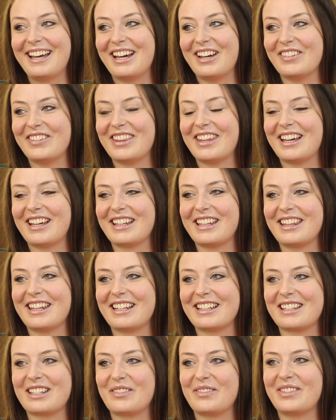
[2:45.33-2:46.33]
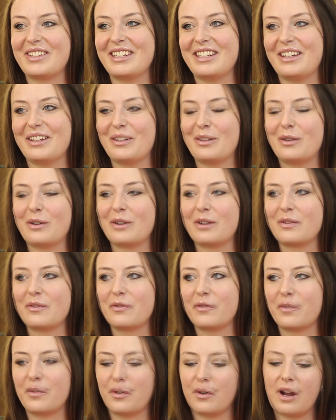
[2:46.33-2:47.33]
I mean, that's up to you.
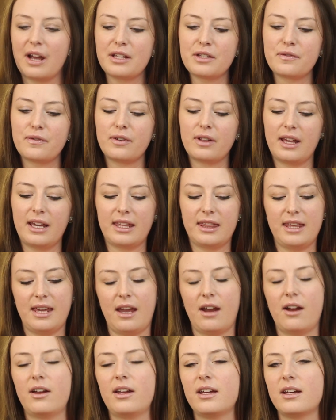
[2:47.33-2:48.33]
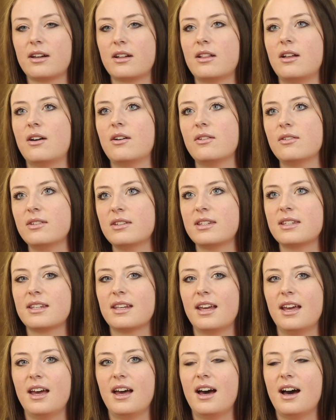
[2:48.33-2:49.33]
For us, for like the area
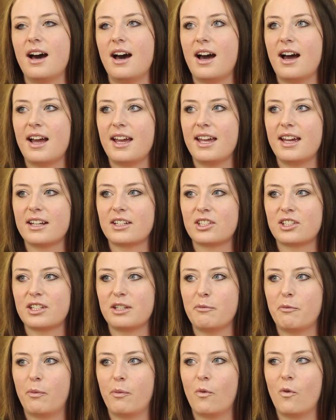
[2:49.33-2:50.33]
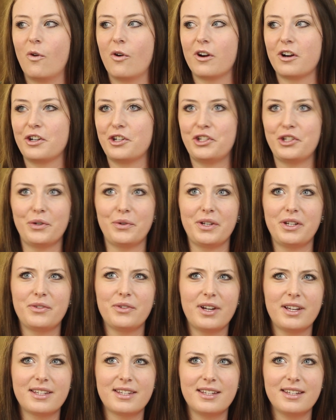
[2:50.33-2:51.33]
clothes, I actually wore Jody
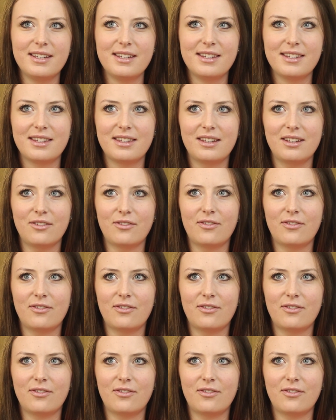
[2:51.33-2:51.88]
dresses.